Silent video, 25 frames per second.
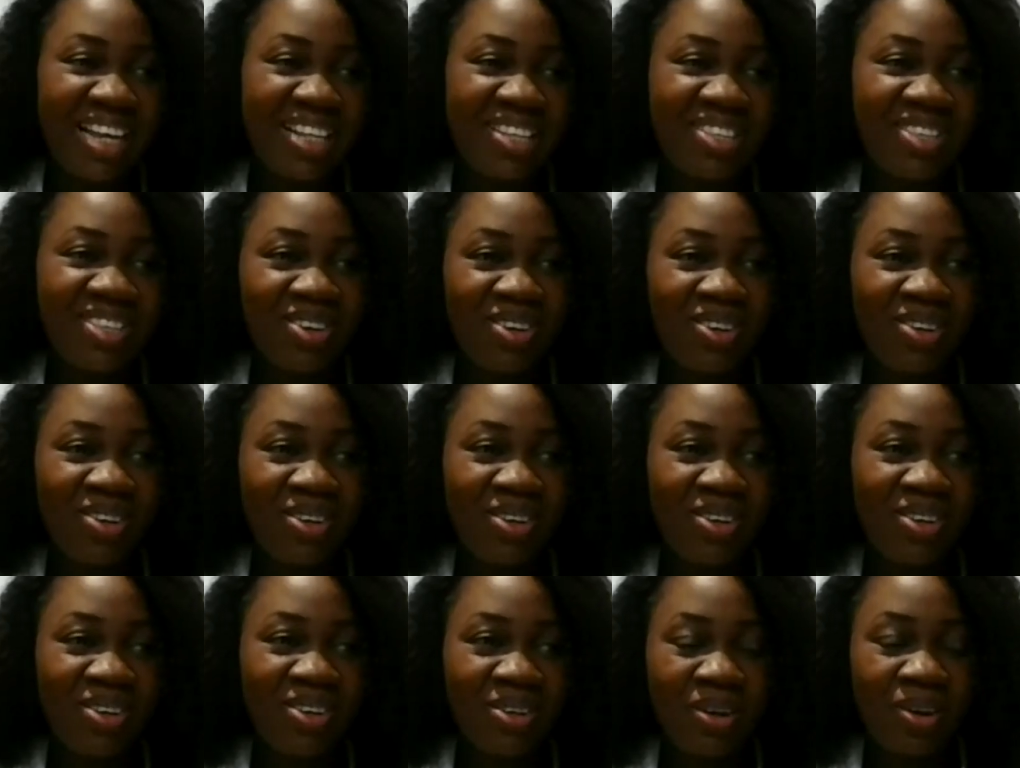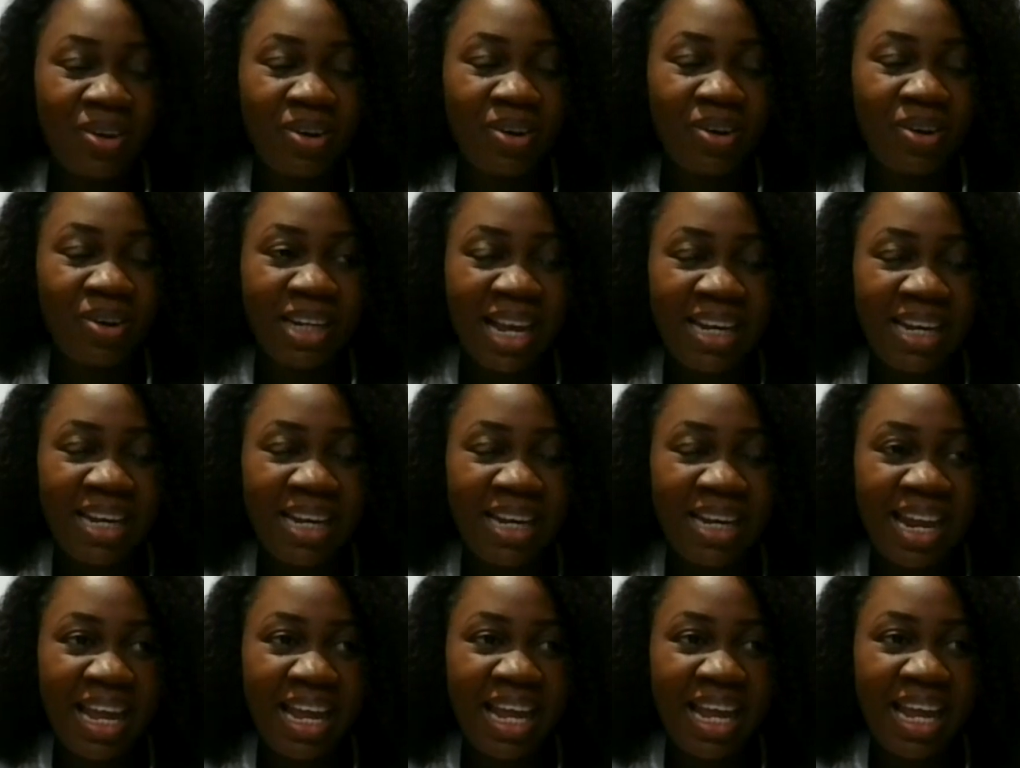So
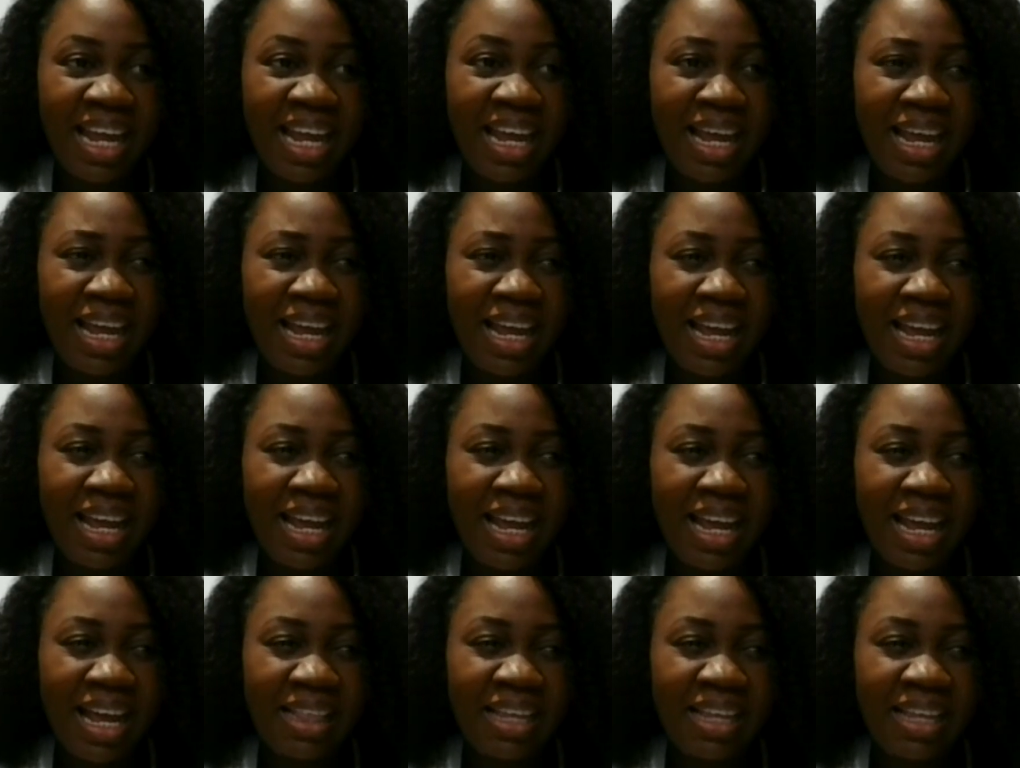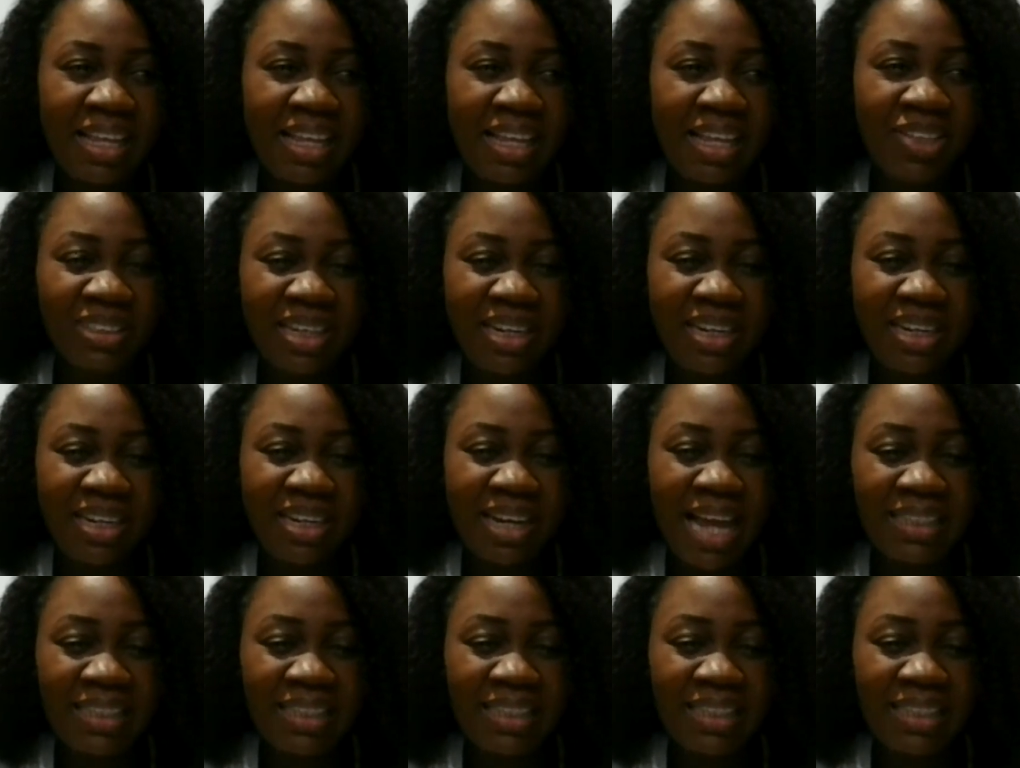that day, I think it was the
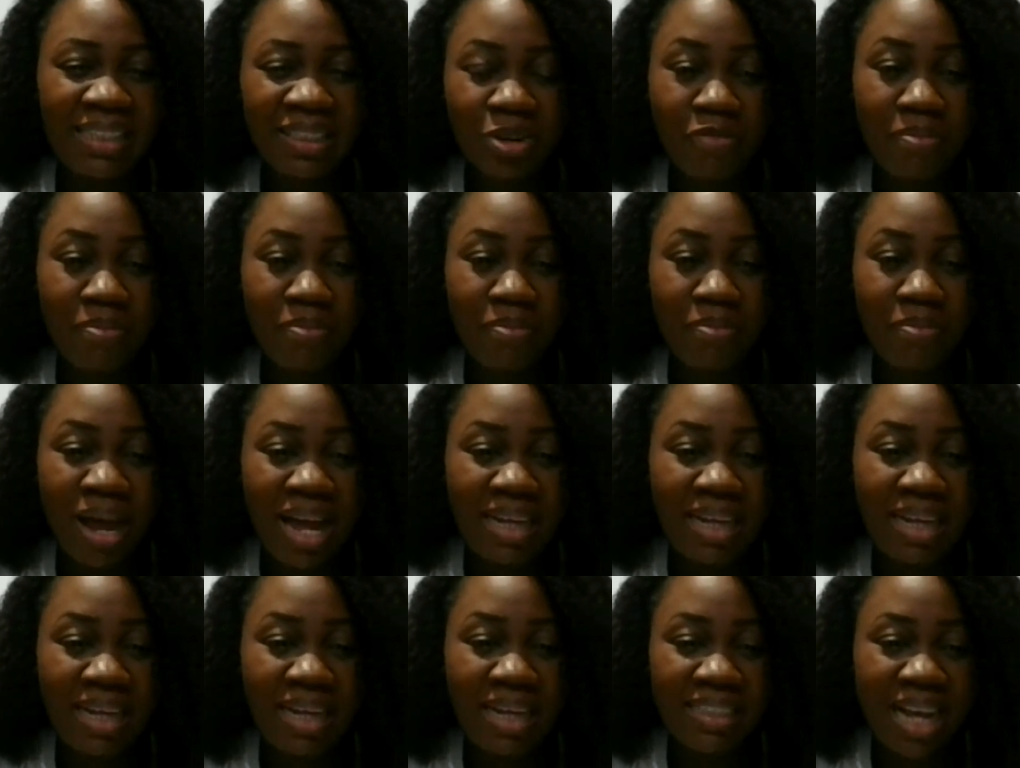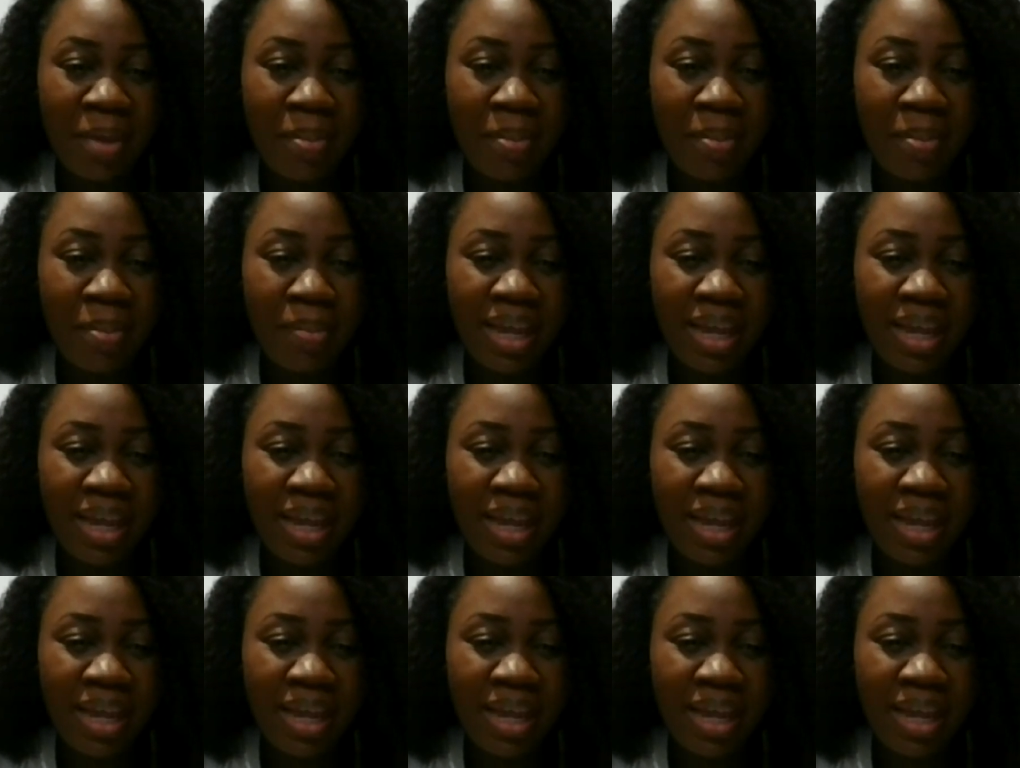19th of March, I